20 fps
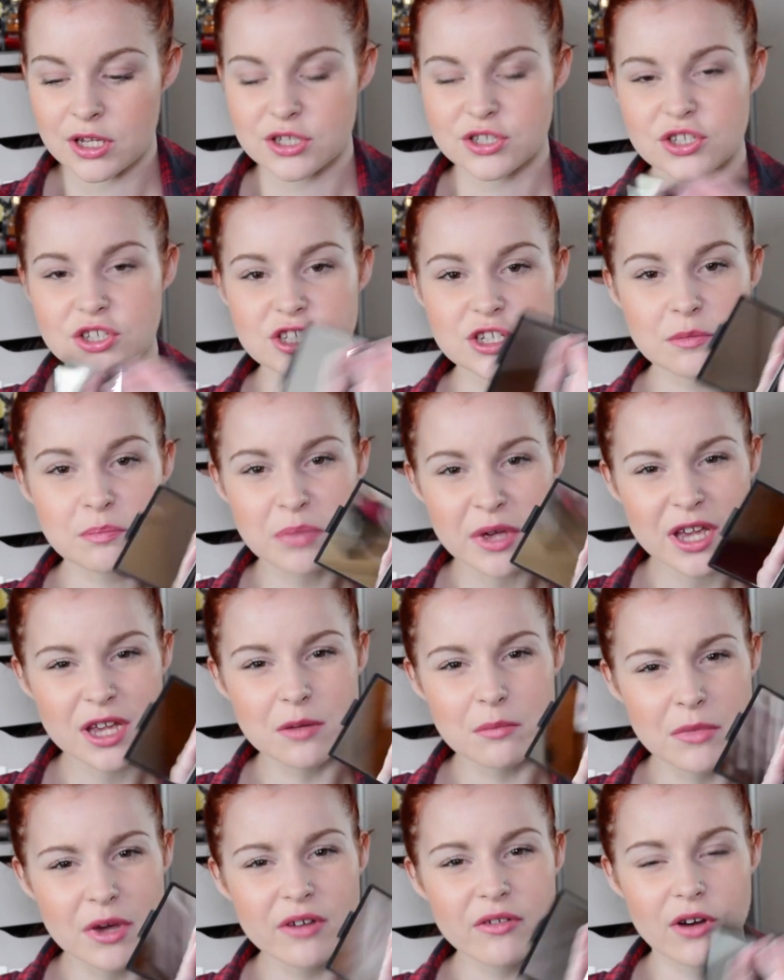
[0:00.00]
such a
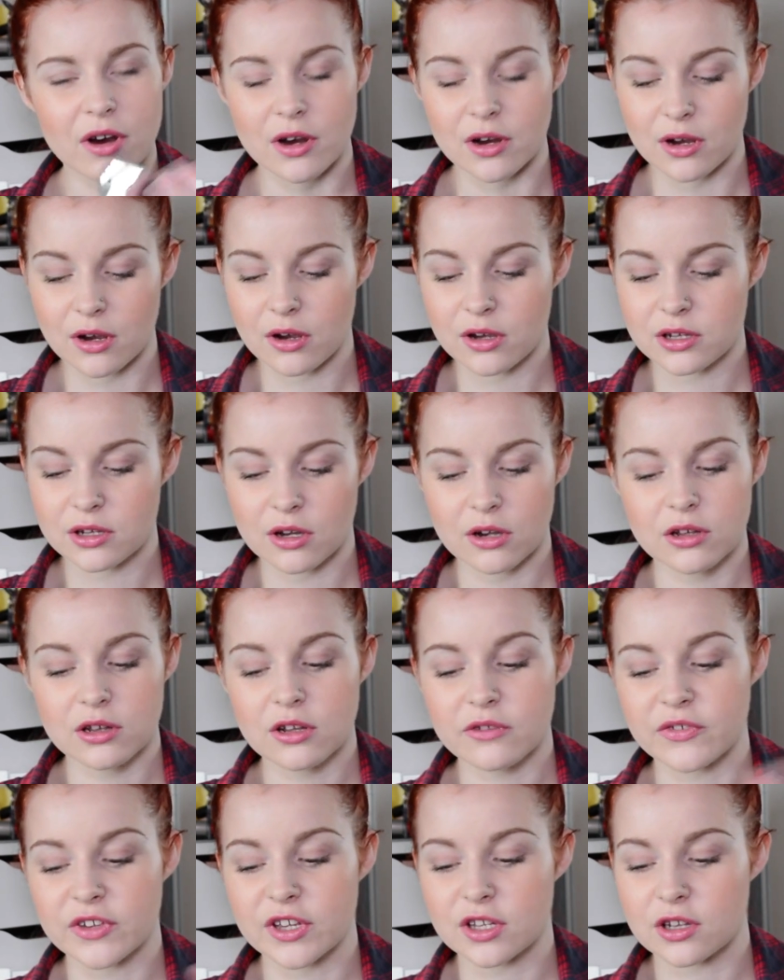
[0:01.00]
big mirror. I
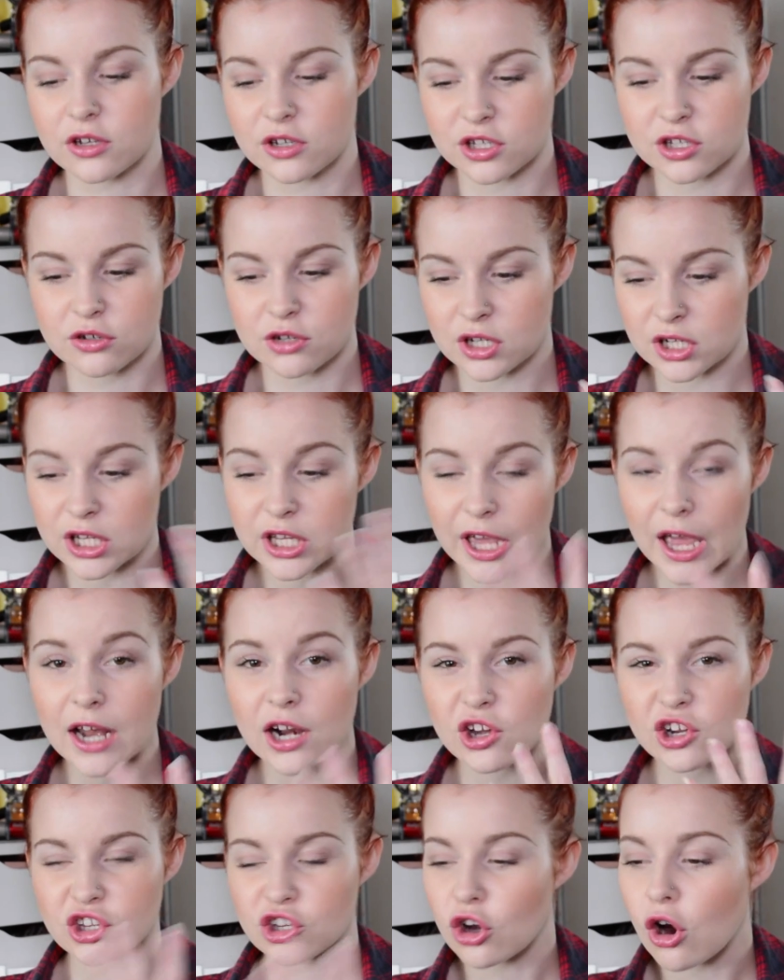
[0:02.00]
love it. Like, you can
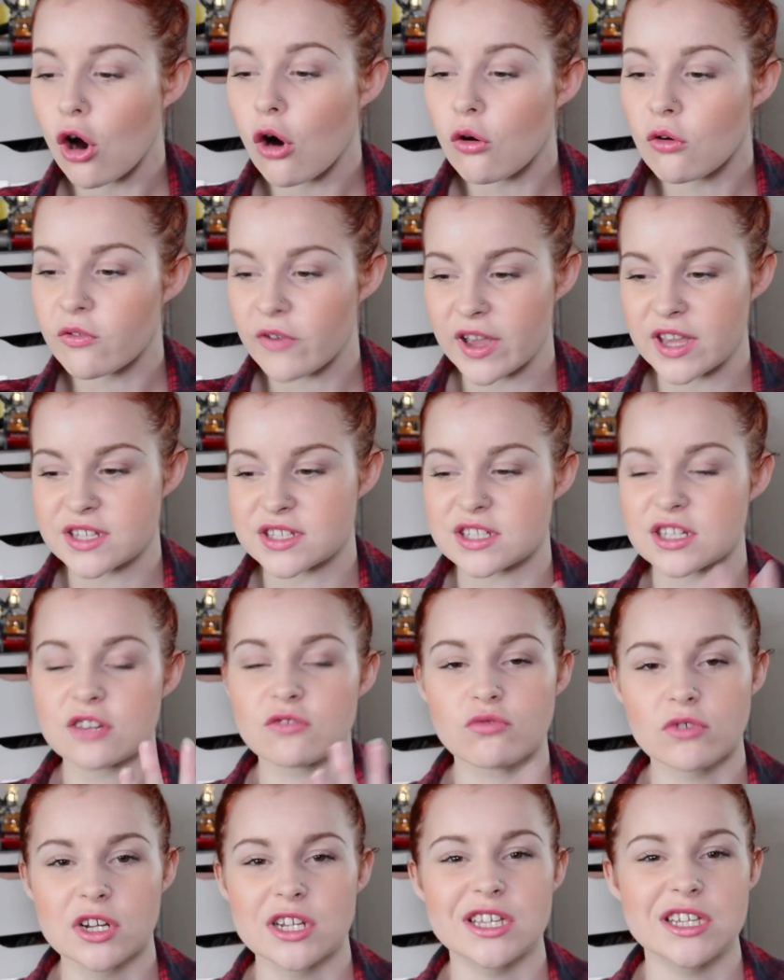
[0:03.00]
get like your whole face in
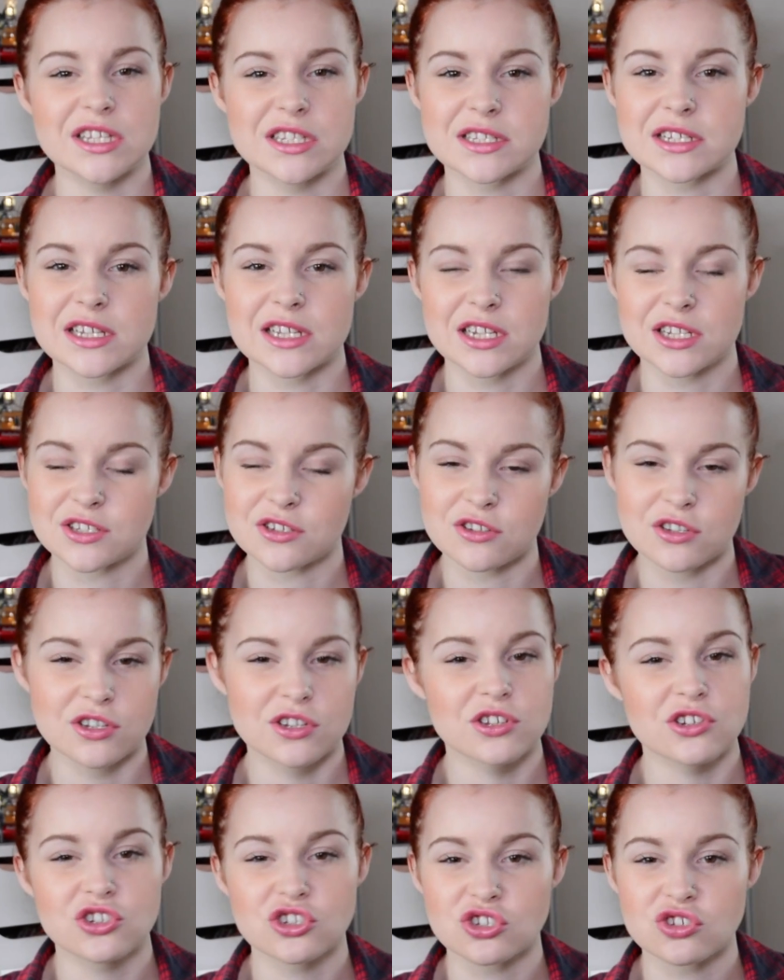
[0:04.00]
it really easily, so you
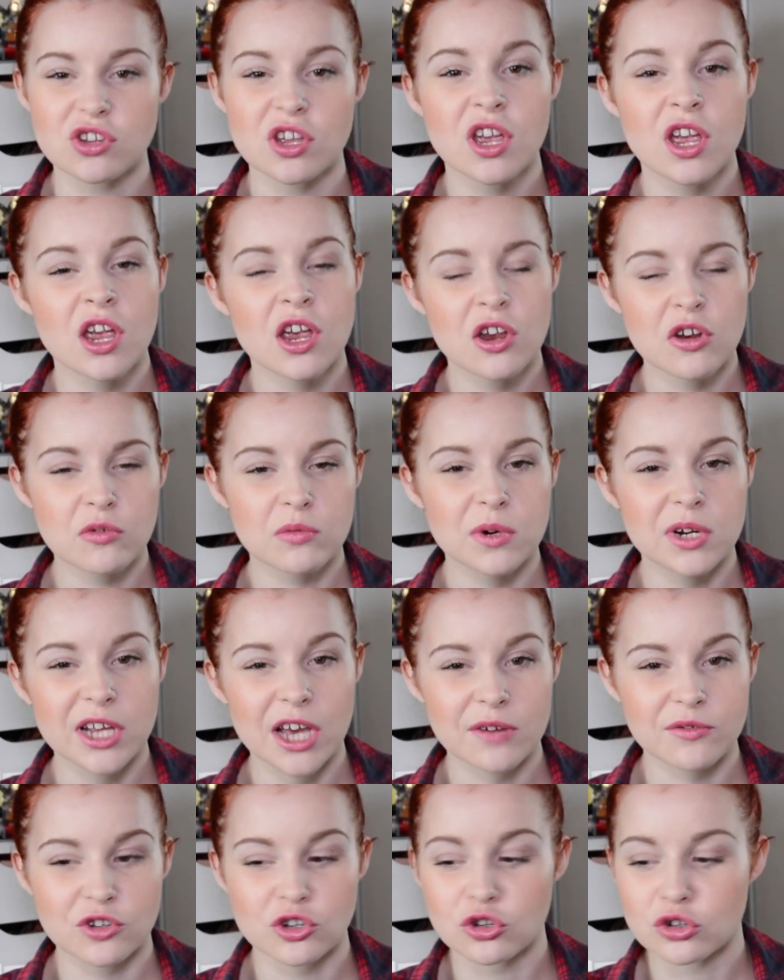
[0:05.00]
can just really
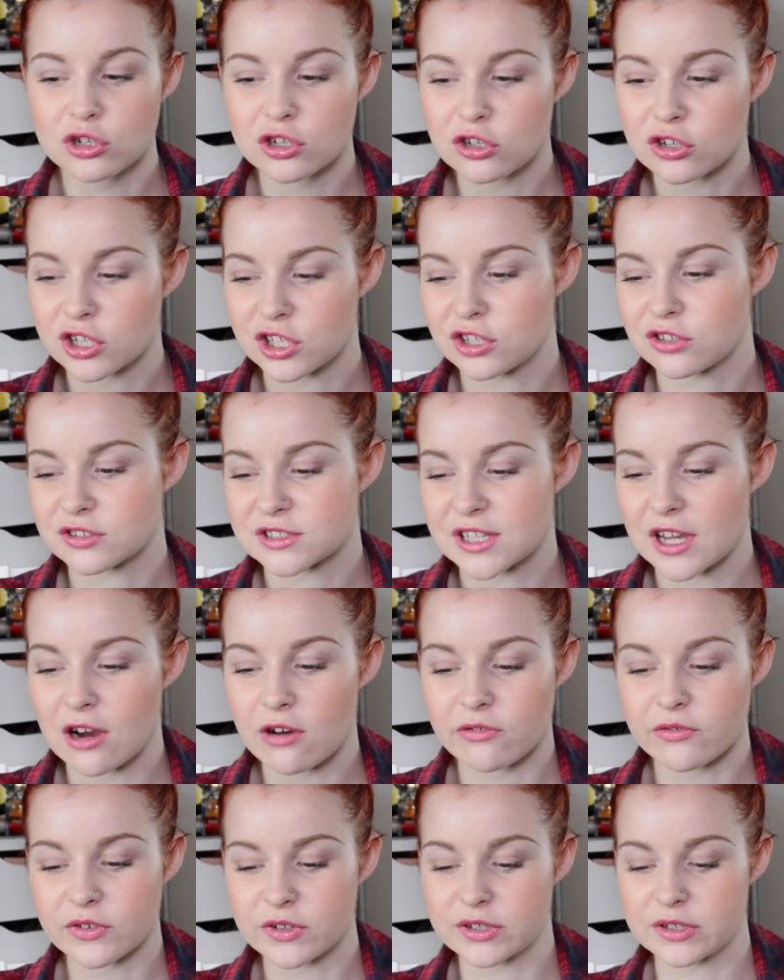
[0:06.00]
have a good look at
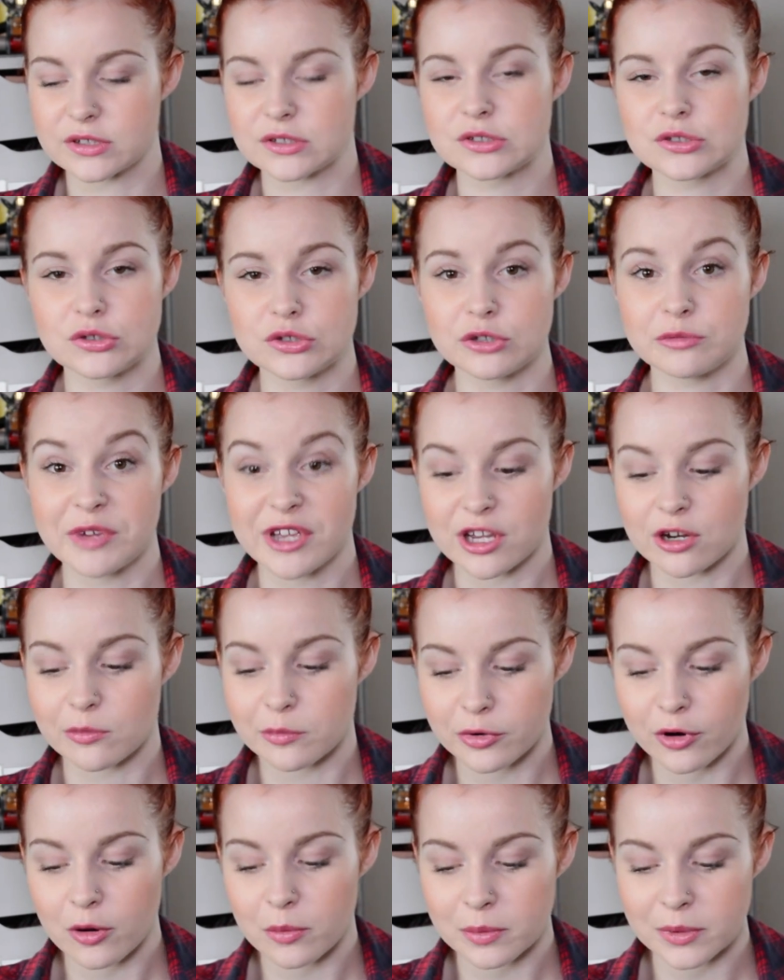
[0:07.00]
yourself and do your
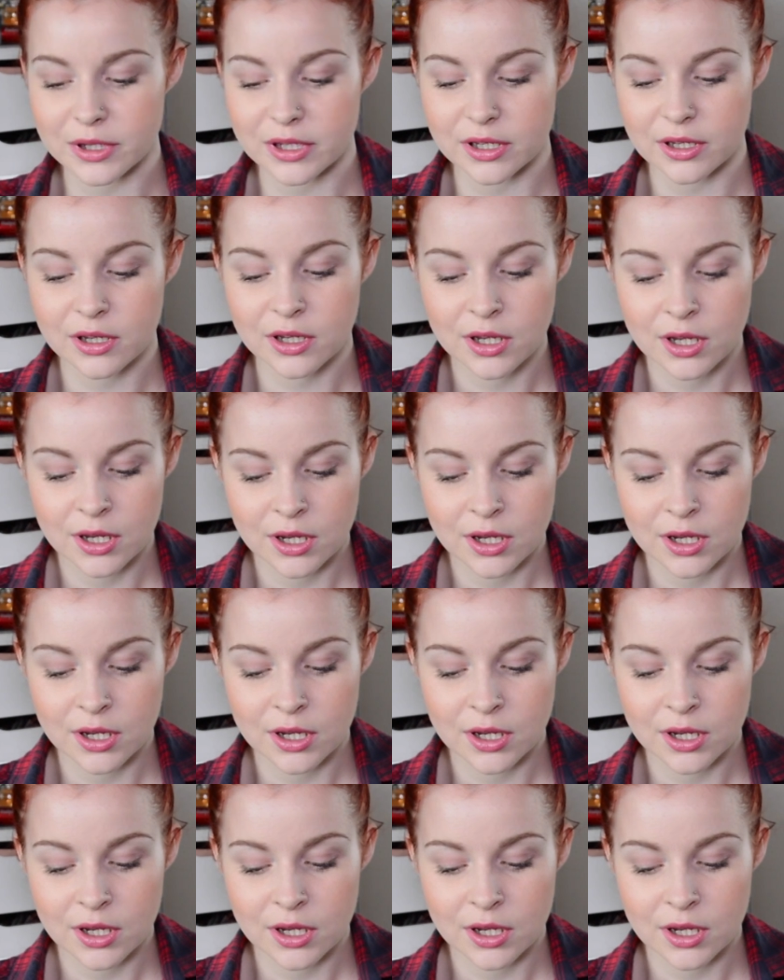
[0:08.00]
makeup properly.